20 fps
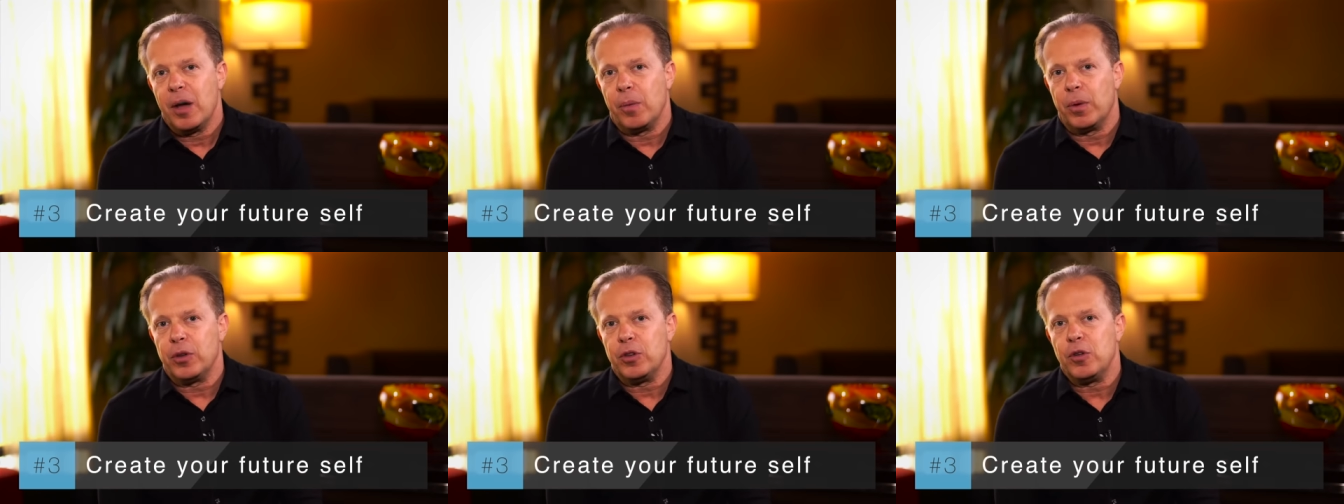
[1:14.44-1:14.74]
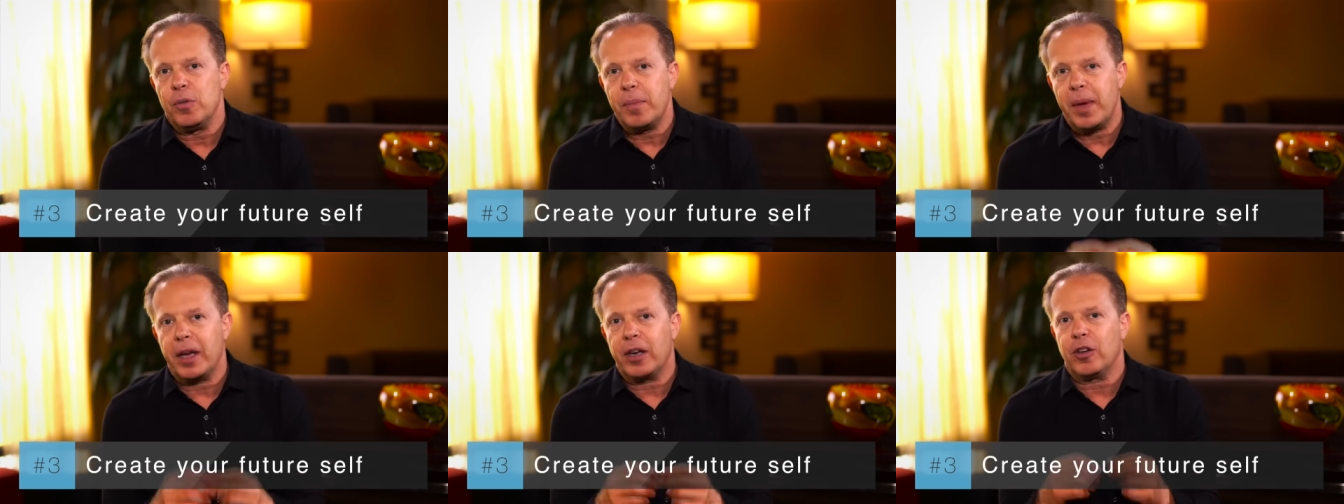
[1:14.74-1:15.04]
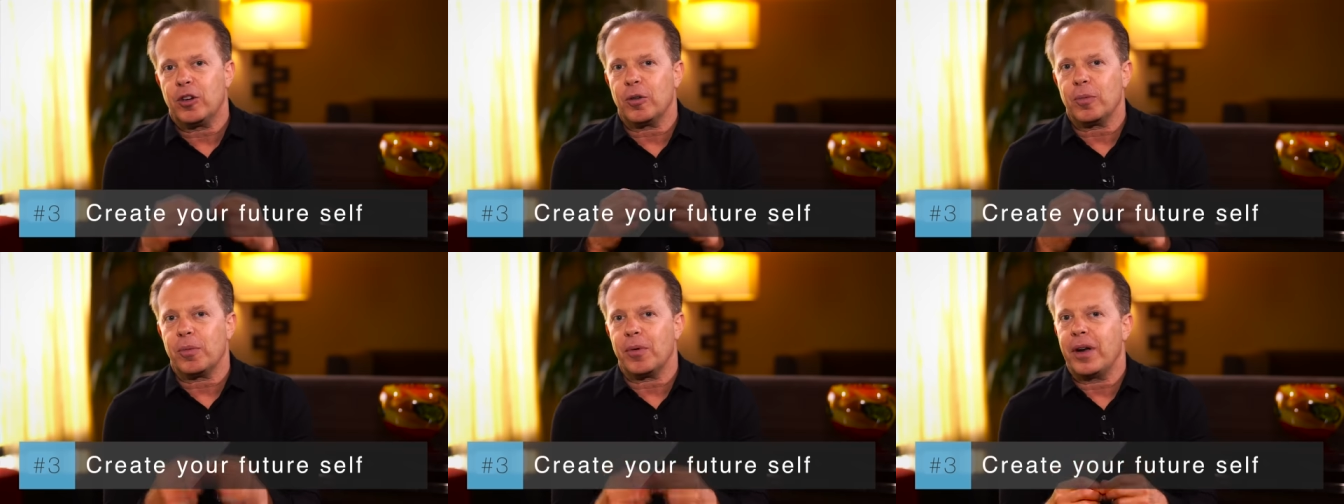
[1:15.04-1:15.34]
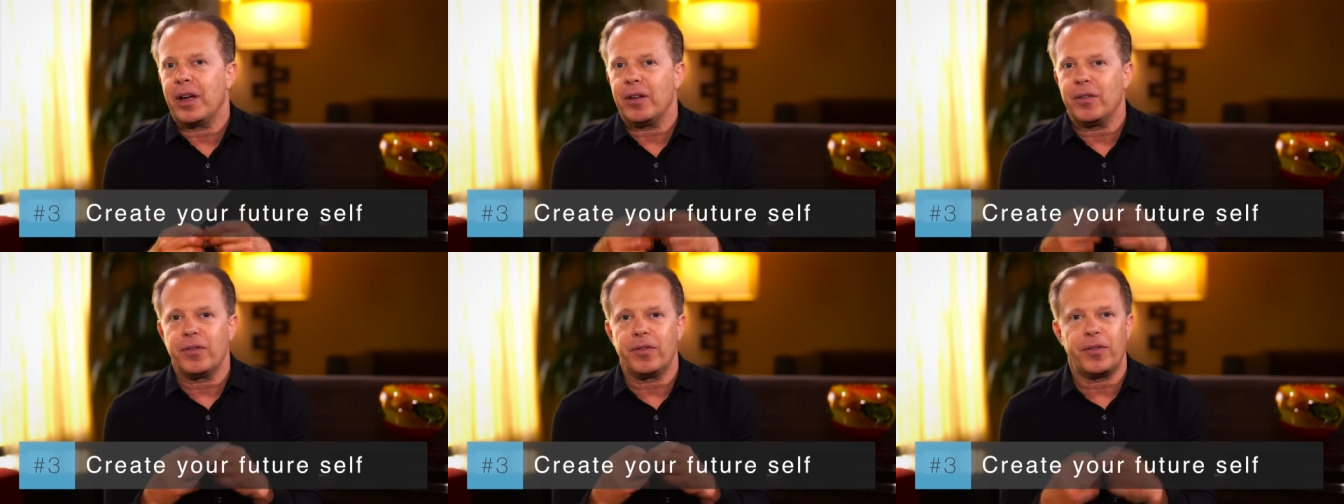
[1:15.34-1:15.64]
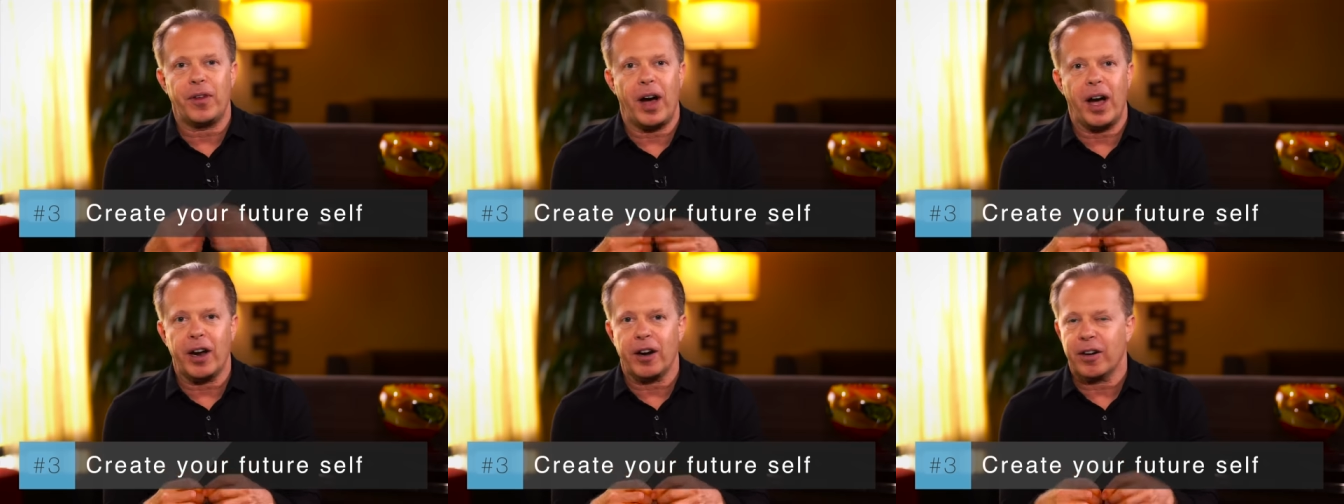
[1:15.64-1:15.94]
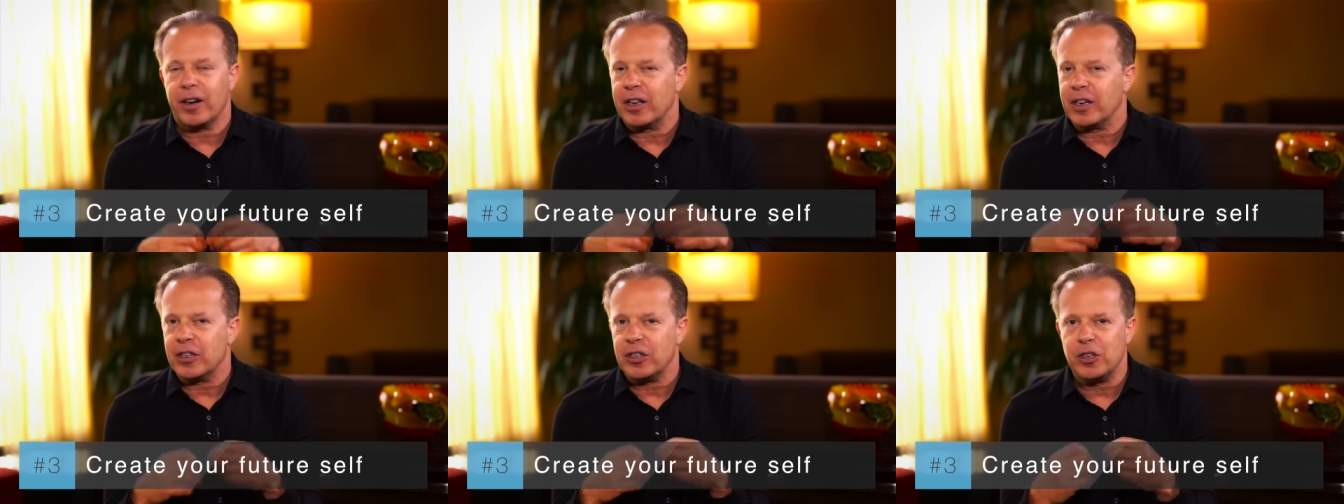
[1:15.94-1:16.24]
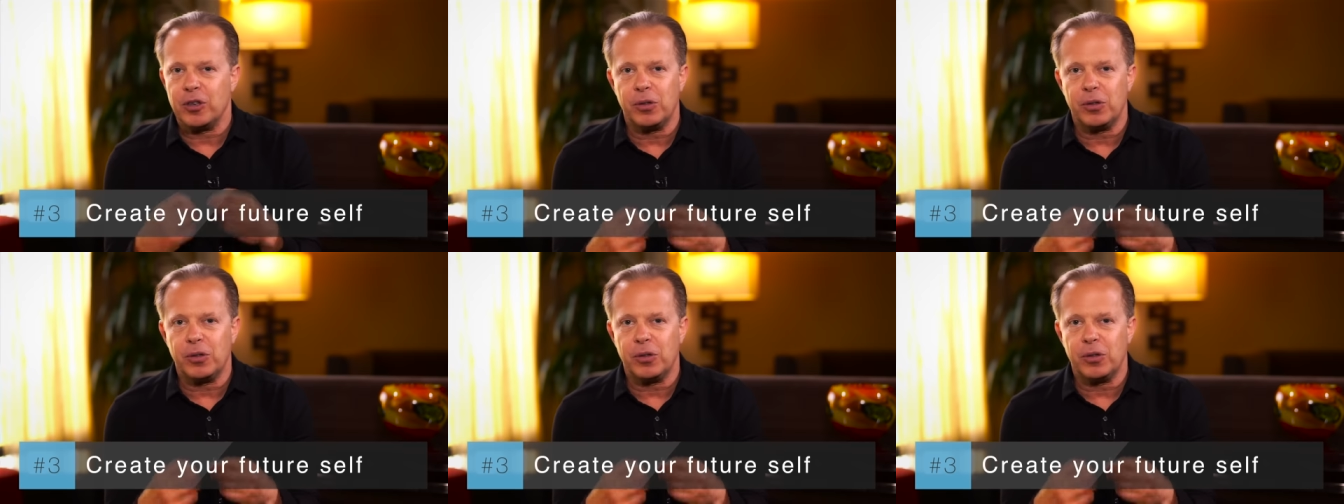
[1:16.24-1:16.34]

When you make your brain fire in